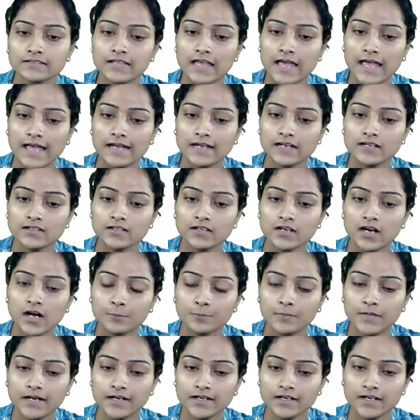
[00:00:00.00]
Uh,
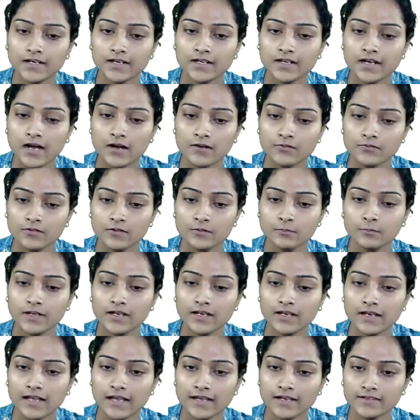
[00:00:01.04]
updated graph will be
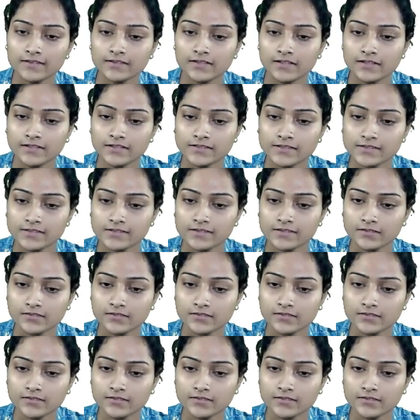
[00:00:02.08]
like this.